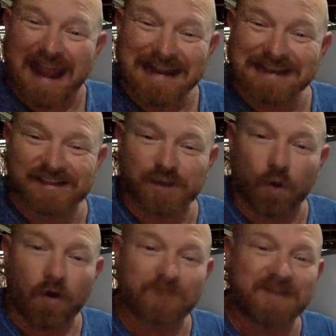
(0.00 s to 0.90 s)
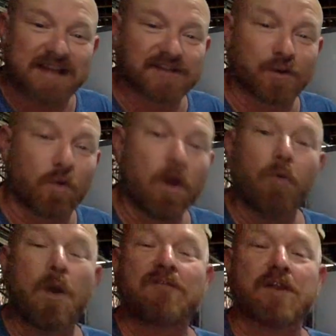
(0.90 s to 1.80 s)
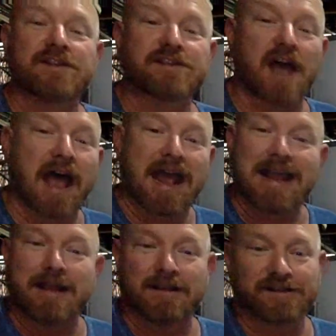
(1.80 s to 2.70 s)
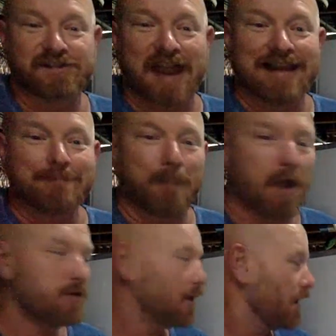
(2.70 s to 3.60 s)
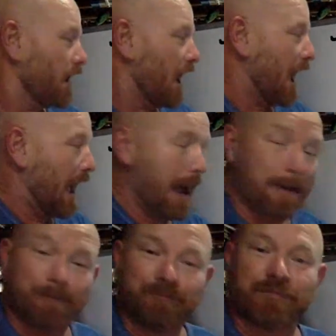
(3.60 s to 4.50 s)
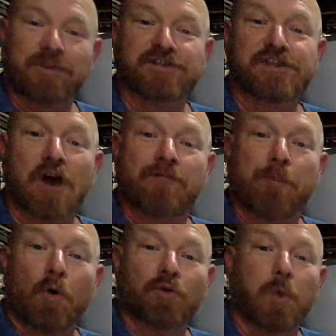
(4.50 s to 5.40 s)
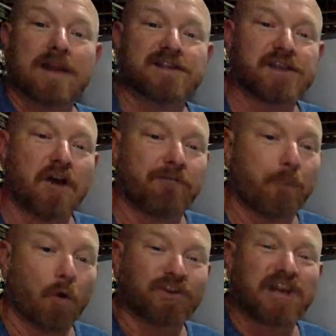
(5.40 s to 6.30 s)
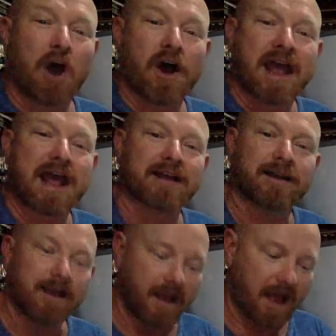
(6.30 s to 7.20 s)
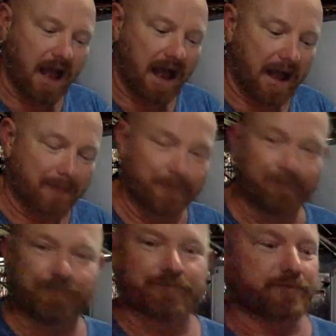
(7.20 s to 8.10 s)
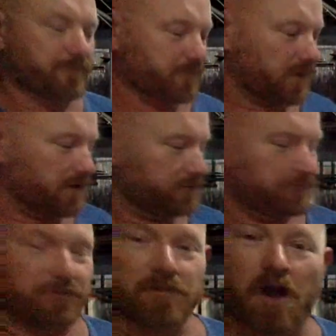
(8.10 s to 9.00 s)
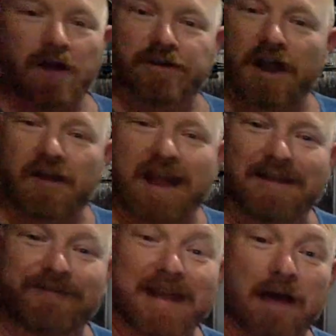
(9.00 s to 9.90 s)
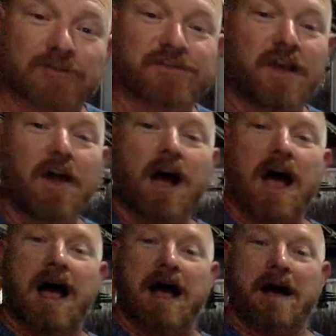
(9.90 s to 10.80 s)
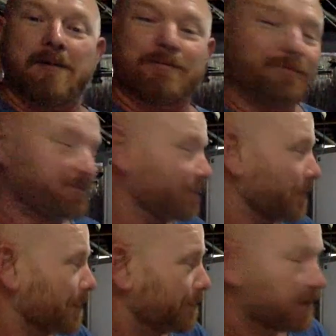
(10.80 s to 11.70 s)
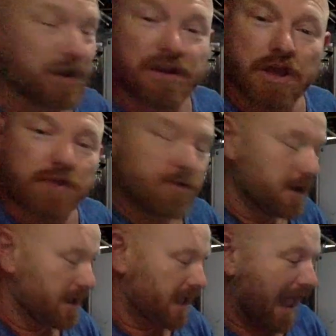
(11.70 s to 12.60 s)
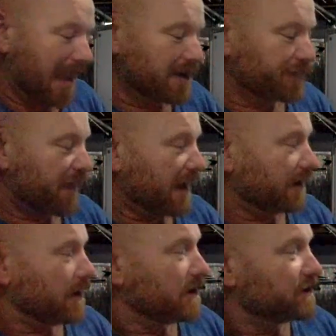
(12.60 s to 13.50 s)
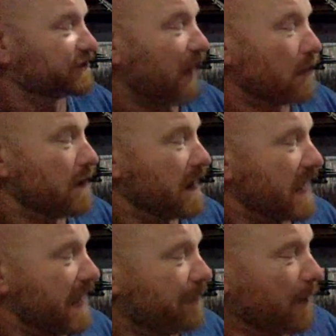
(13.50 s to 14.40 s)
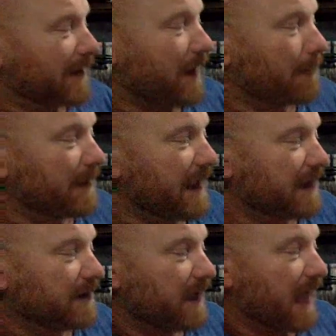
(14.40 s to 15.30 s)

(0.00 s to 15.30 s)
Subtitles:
any sort of vessel, whether it's a sailing boat, surfboard, windsurf board, kayak, I don't know, anything else, canoe, anything. So if we're coming in